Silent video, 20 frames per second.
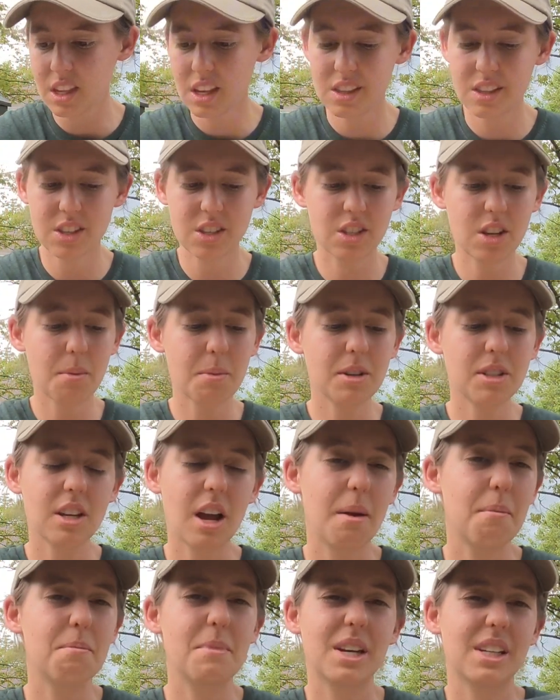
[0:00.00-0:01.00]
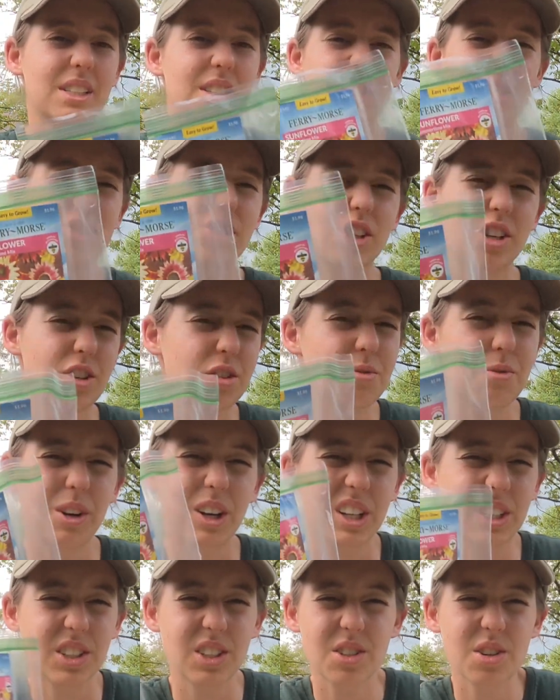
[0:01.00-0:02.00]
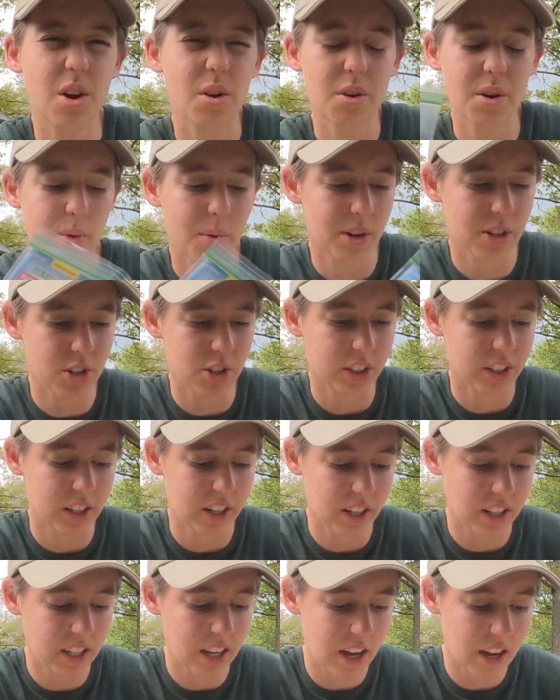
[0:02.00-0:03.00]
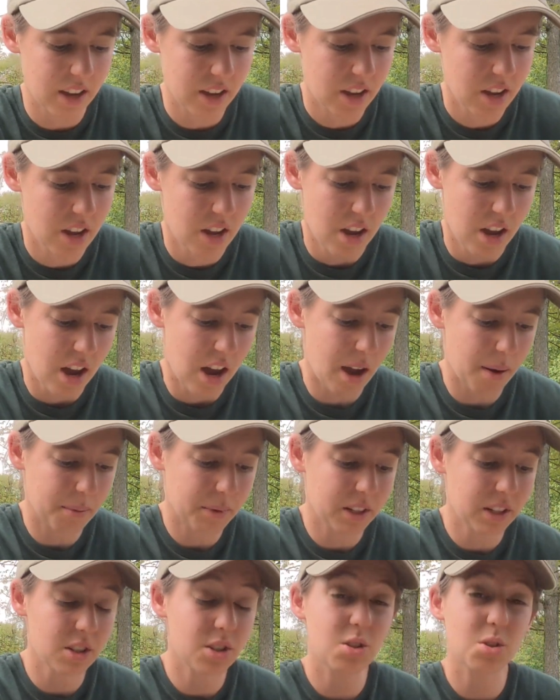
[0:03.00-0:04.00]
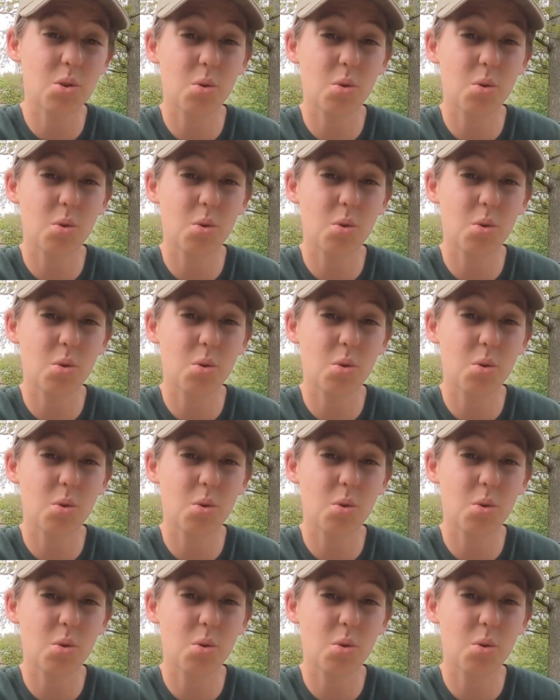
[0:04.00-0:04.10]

The summertime mix is just fun. You don't know what you're gonna get. I'm gonna do